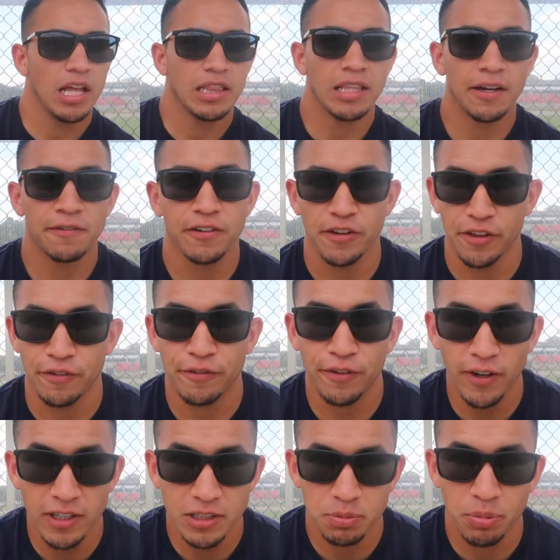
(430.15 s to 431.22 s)
Now for the
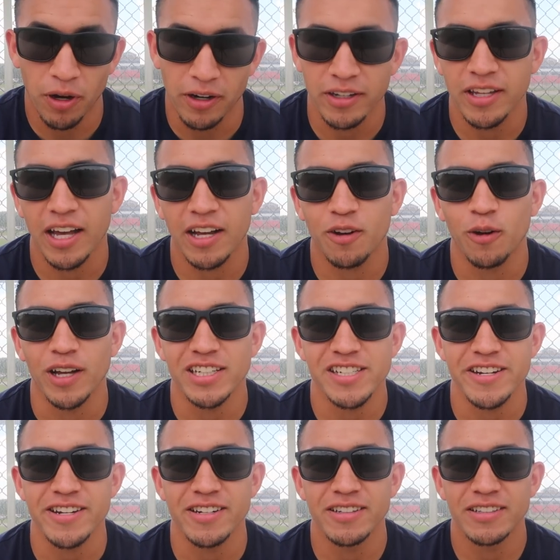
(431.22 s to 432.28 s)
first part of that
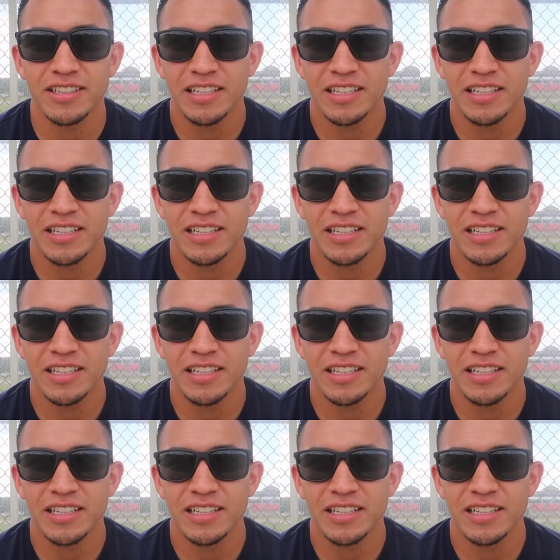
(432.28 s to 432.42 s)
question,